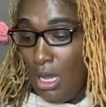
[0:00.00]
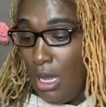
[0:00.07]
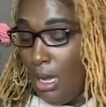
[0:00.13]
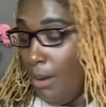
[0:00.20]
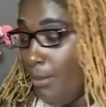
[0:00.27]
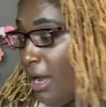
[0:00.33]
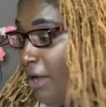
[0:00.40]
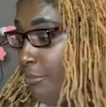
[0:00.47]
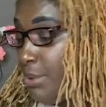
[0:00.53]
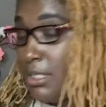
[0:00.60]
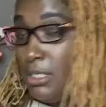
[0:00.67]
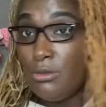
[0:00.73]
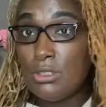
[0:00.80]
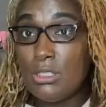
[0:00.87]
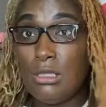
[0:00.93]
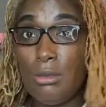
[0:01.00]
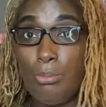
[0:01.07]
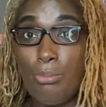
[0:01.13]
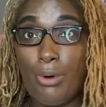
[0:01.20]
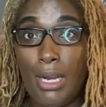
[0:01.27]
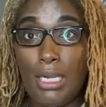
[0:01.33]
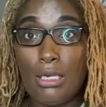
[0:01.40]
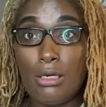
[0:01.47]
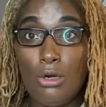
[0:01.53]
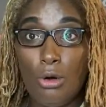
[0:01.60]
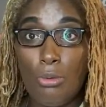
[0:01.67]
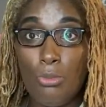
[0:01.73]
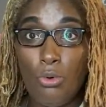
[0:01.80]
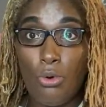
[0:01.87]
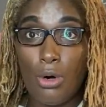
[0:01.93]
I've been using the Break No
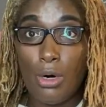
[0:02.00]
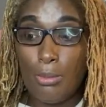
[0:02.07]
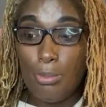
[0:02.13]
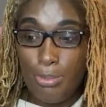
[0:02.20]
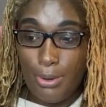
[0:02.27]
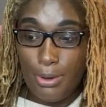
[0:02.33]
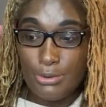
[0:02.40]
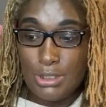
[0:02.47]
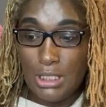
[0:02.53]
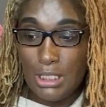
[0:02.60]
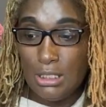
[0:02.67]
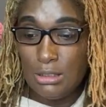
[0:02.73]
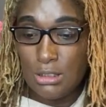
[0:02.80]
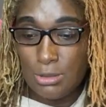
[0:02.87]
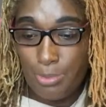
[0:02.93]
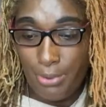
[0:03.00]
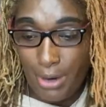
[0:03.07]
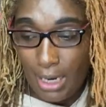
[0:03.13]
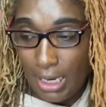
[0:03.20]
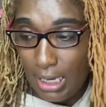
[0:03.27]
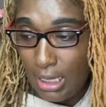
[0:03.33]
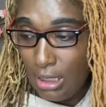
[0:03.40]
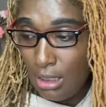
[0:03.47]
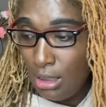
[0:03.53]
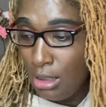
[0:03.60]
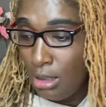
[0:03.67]
More protein spray